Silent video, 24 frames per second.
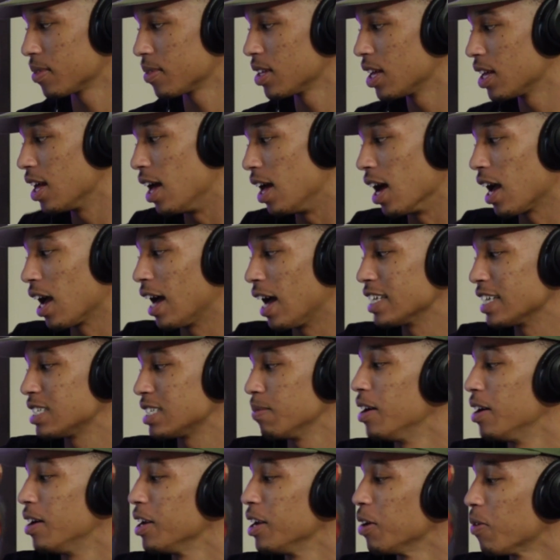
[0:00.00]
I got some
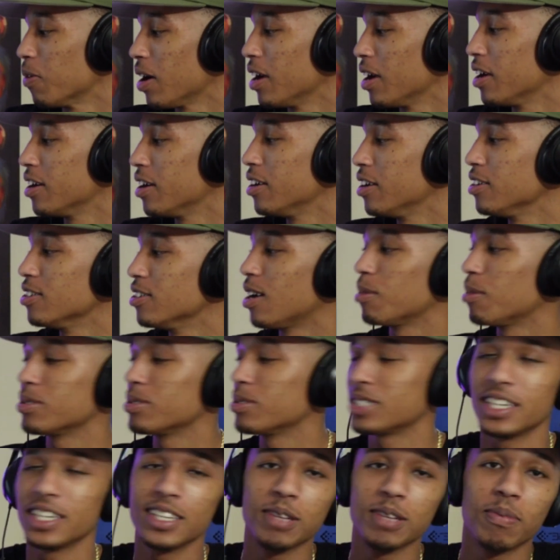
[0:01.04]
honey right here, you know what I'm
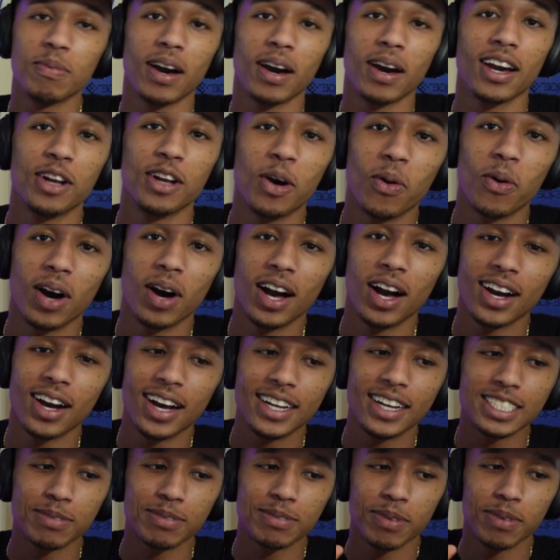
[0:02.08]
saying? You might know why I got
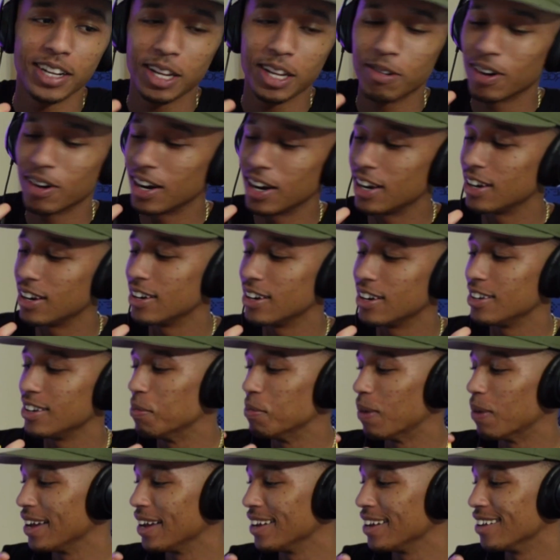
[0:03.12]
some honey right here. You
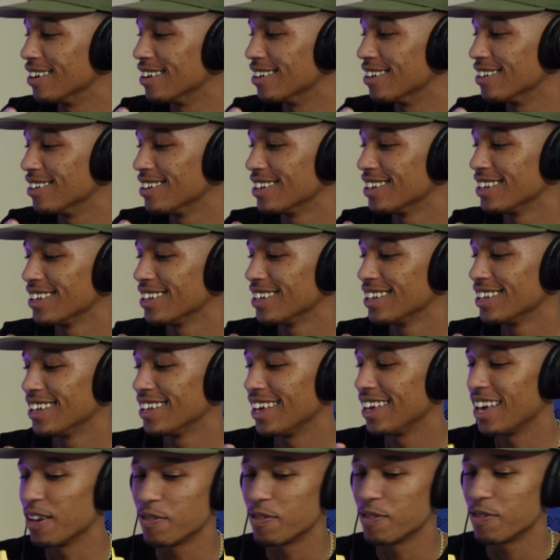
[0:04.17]
might know.
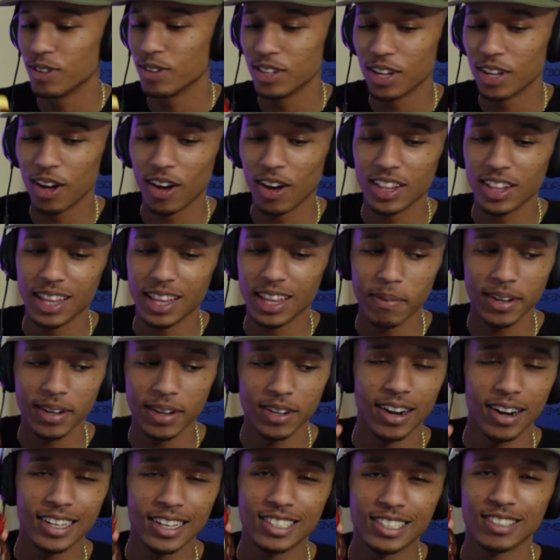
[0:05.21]
If you know, let me know
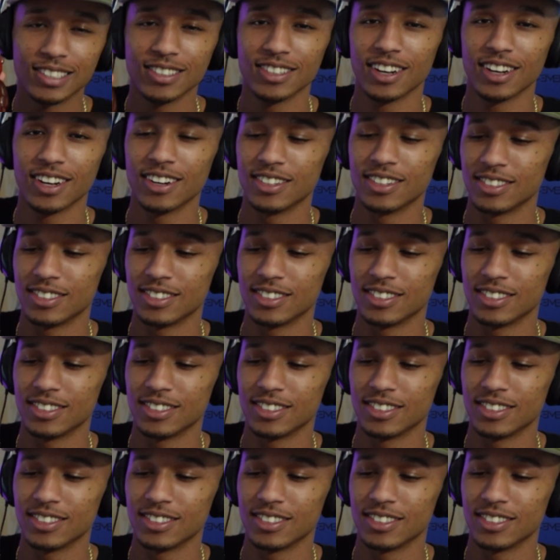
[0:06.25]
that you know.